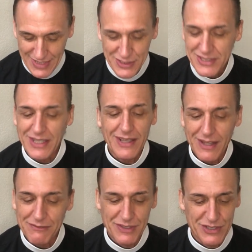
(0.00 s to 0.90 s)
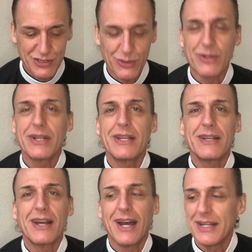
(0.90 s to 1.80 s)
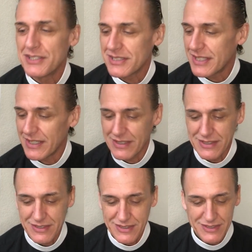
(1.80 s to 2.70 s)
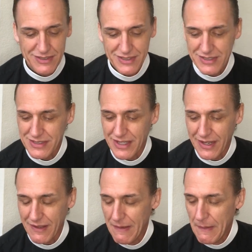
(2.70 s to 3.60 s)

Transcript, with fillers: I just love this story. I just think this is this is like